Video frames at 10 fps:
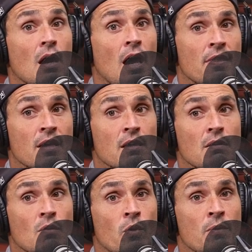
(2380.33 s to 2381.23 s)
I think
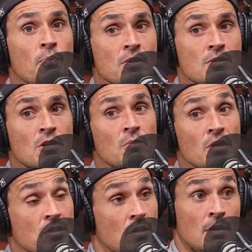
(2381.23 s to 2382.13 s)
we put so
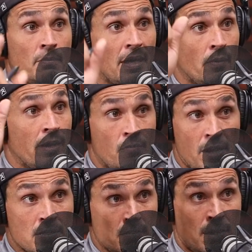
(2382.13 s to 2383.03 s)
much, and by the way,
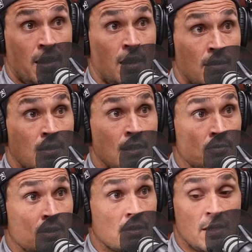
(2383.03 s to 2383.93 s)
raising my hand,
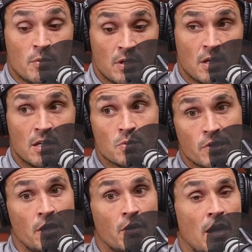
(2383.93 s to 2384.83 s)
guilty. Like when the kids were
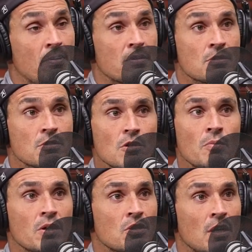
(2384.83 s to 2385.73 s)
younger, I put so
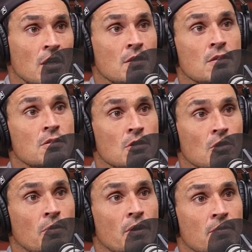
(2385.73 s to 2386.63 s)
much into
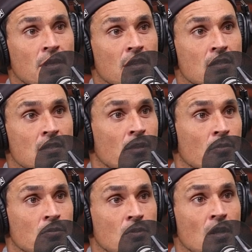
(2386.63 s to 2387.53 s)
many of these
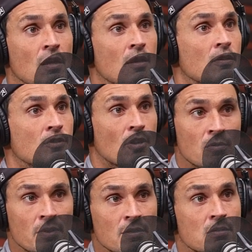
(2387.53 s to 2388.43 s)
little
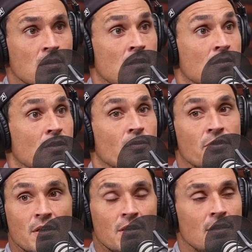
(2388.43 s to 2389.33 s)
tournaments and these little
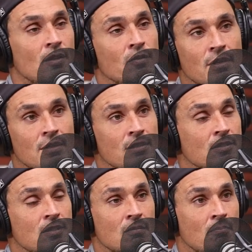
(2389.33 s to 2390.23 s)
things that
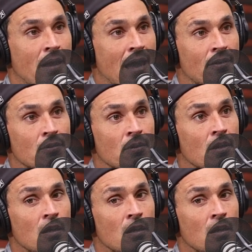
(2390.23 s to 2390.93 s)
just didn't matter.